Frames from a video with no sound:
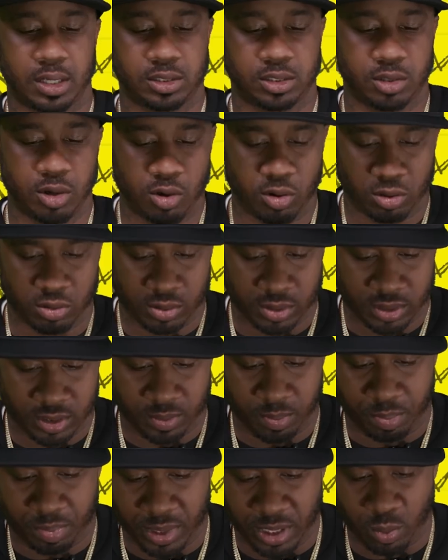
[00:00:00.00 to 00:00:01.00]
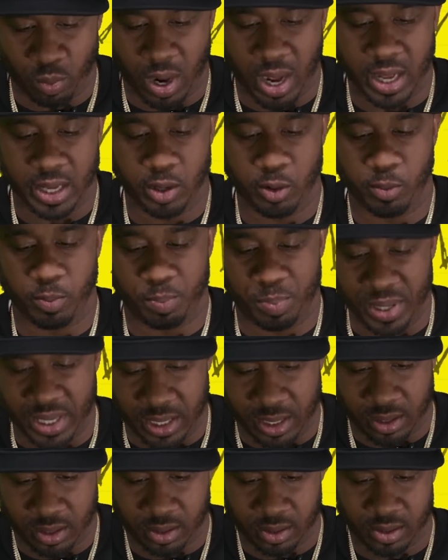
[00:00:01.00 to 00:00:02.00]
I told her it's
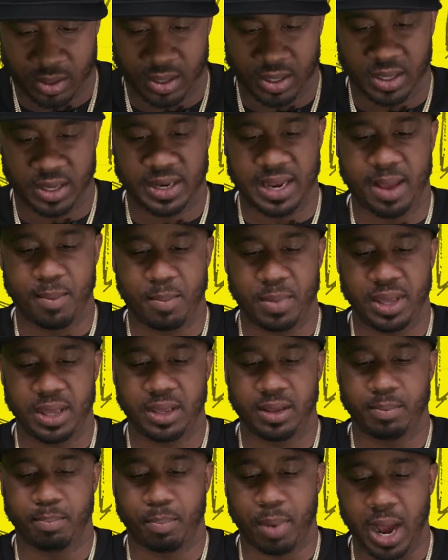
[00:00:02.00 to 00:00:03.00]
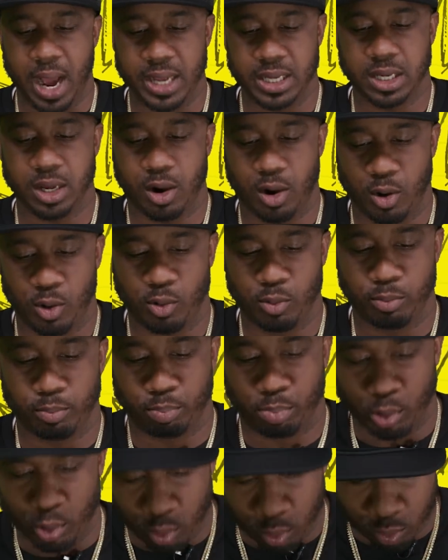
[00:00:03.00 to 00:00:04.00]
BYOB. That means buy your
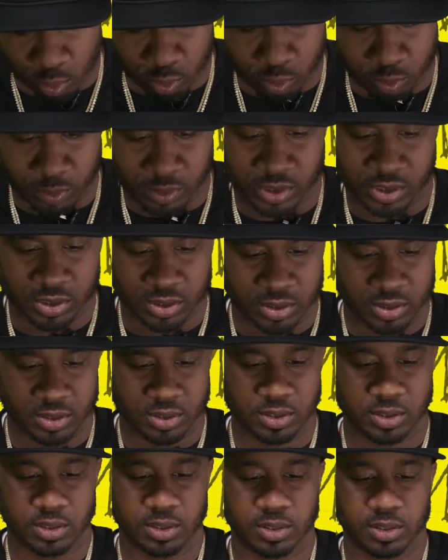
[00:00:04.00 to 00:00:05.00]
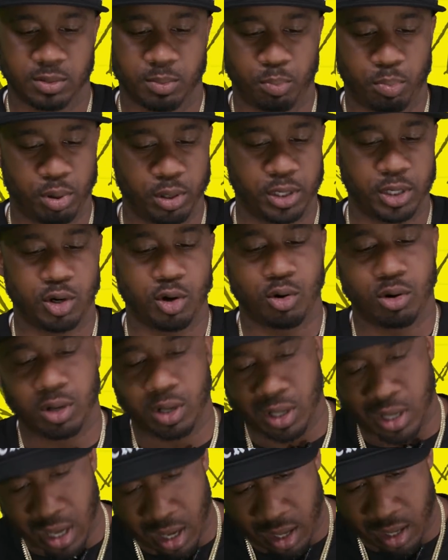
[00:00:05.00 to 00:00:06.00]
own boobs. Put it
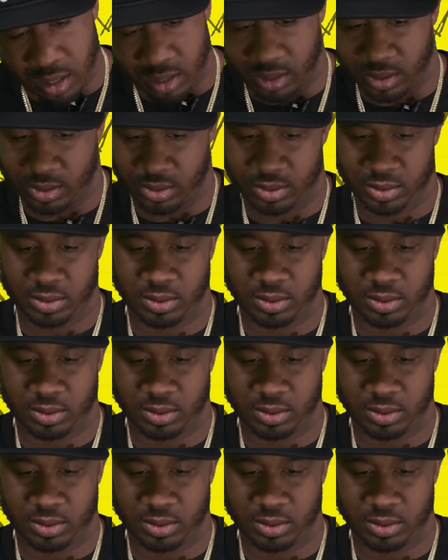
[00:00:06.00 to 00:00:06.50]
on God.